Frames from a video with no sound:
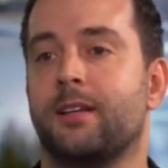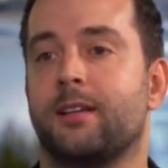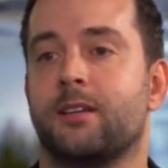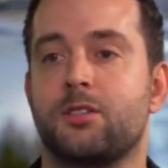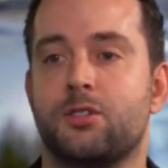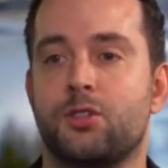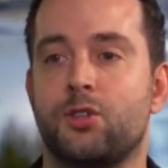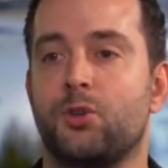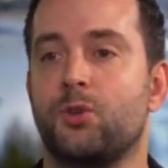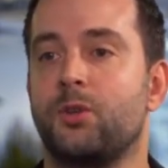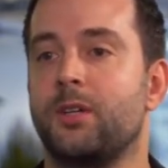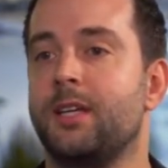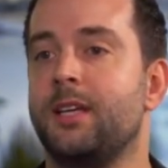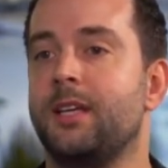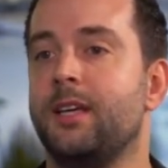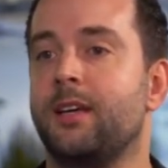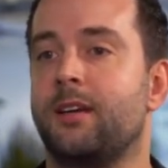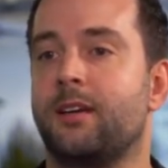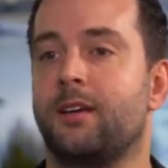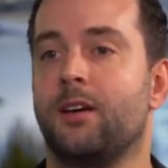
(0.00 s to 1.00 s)
this
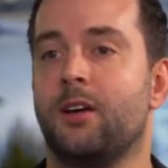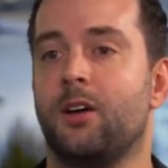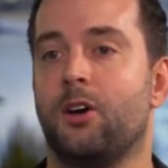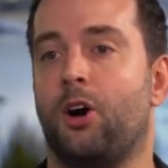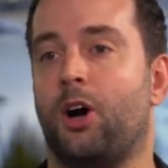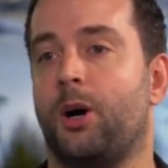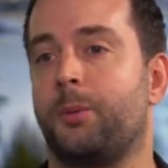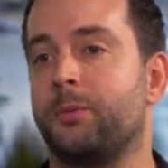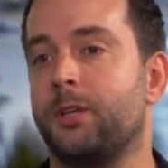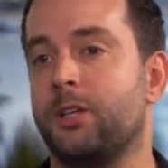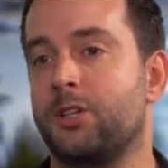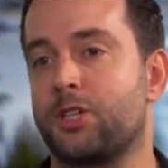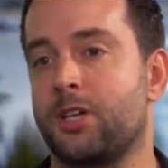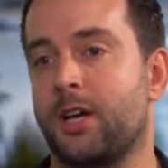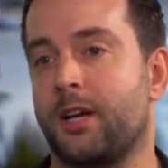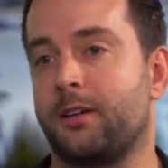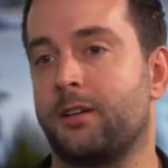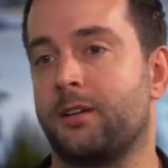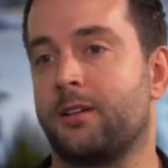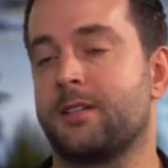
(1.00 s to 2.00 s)
unique
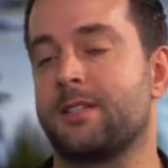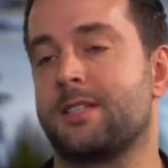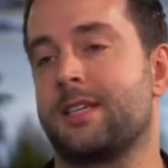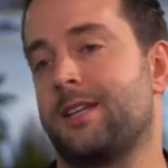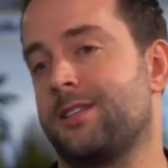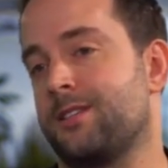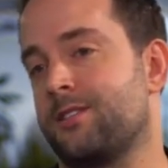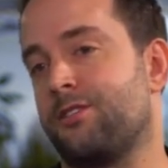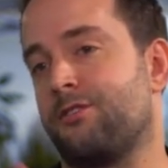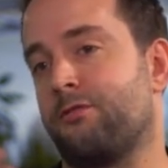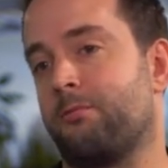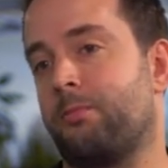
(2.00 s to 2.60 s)
omni-channel sense of